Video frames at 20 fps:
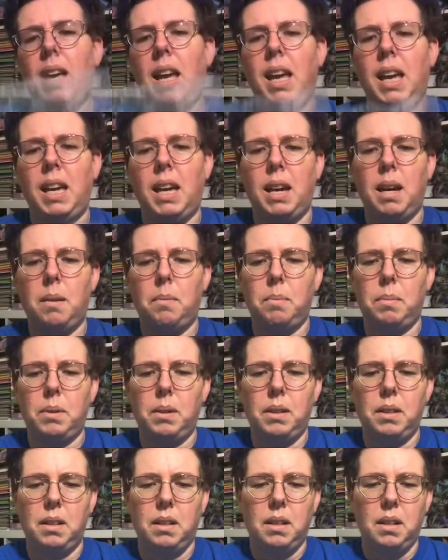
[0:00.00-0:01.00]
hang up.
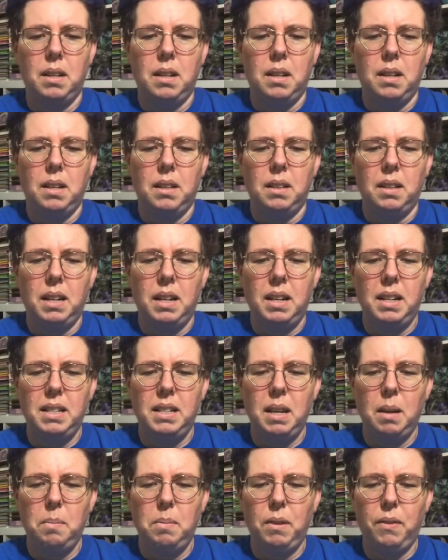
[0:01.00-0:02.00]
Let us
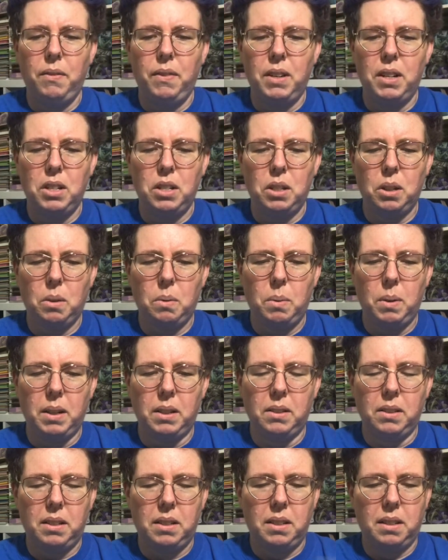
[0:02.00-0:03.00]
help you finish your
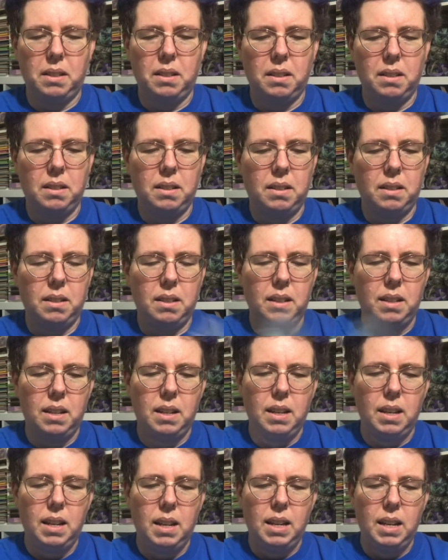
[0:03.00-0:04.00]
quilts.
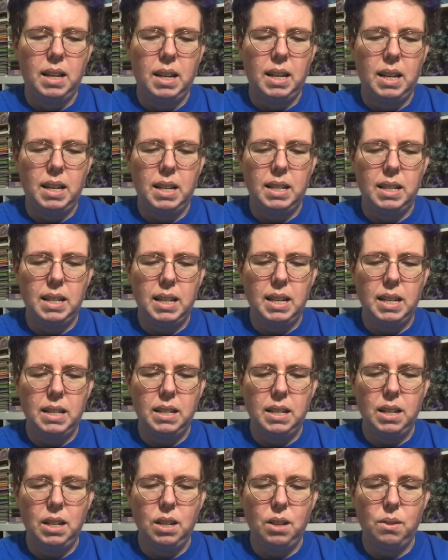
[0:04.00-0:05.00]
It's
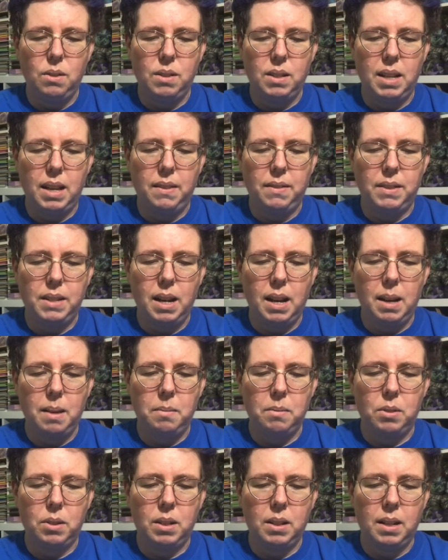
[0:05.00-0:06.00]
easy to use, saves
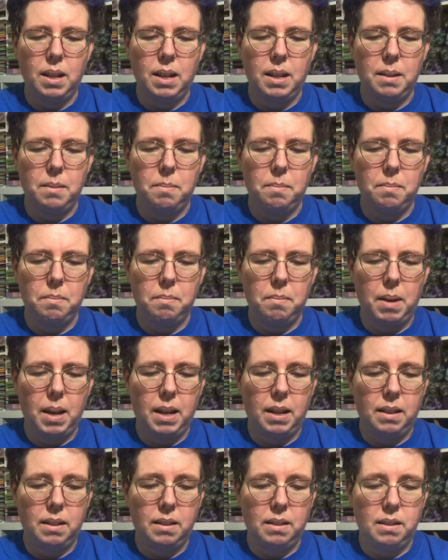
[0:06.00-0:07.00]
time, streamlined
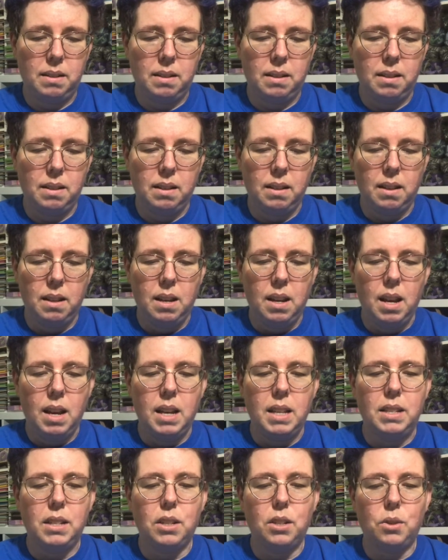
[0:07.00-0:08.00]
patent.
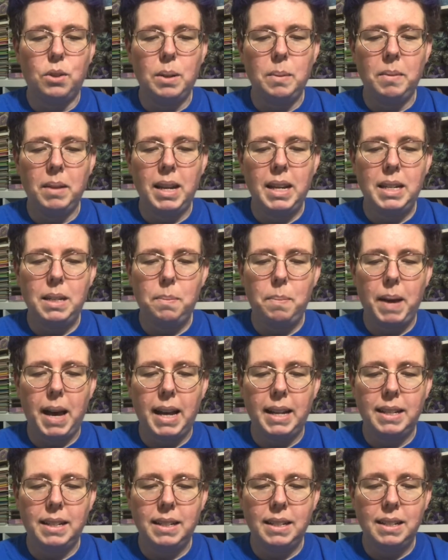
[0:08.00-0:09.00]
It's a streamlined
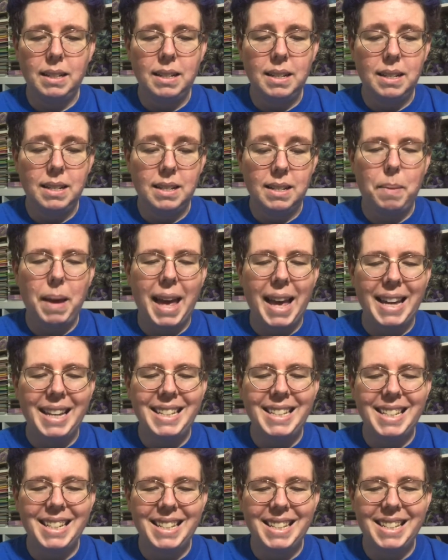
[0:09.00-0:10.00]
patent it is
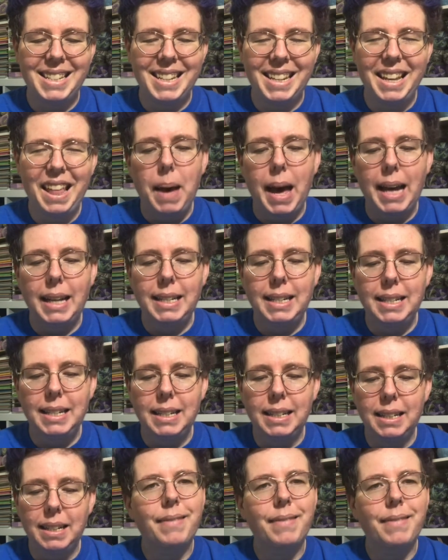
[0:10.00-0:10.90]
patent patent